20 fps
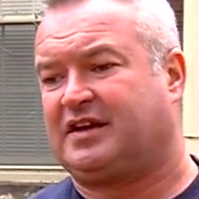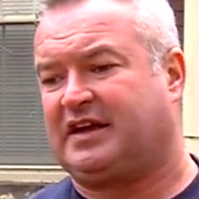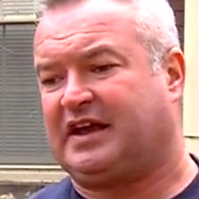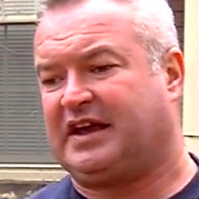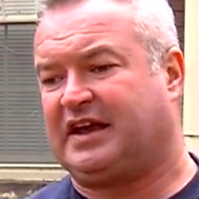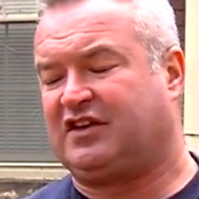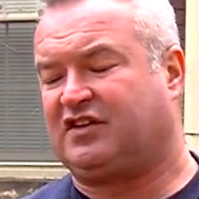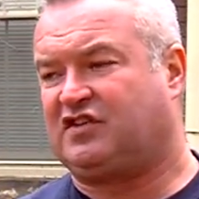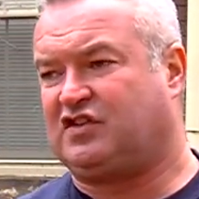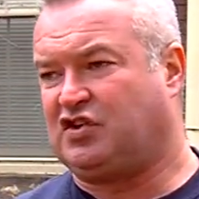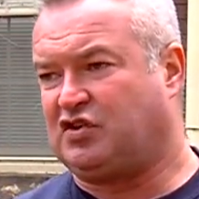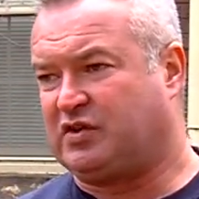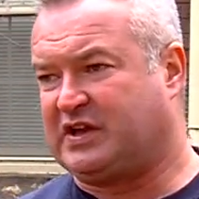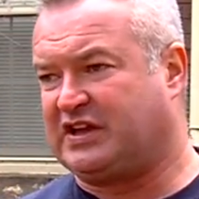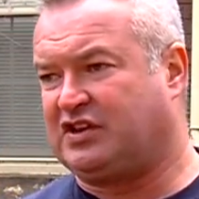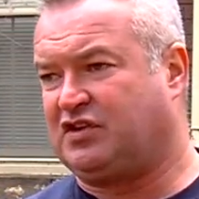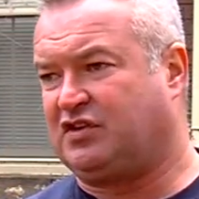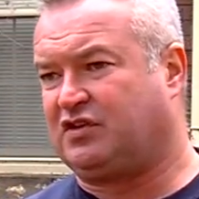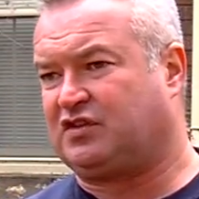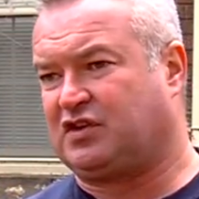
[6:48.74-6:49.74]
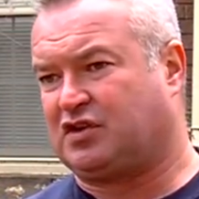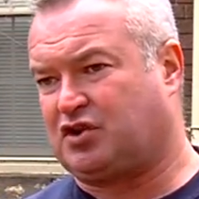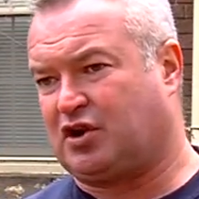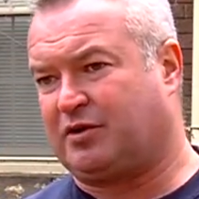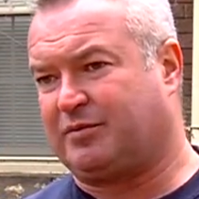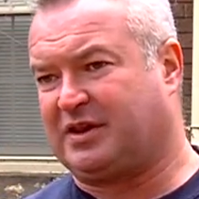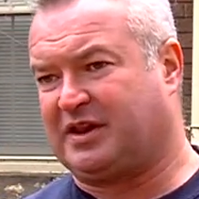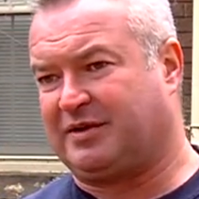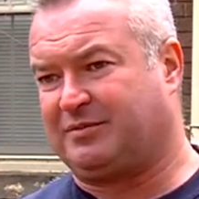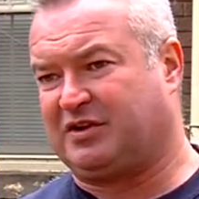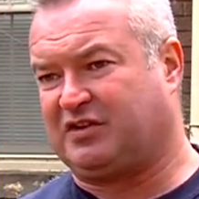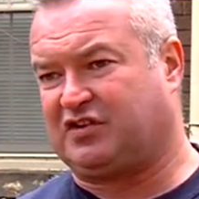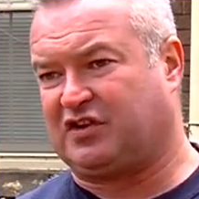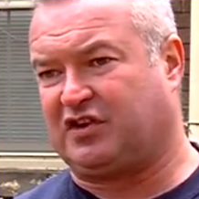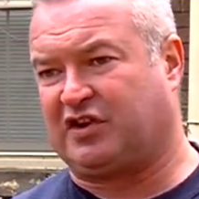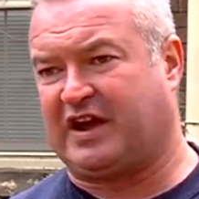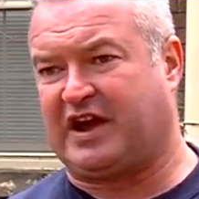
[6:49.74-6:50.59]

is you can use the thermal imager to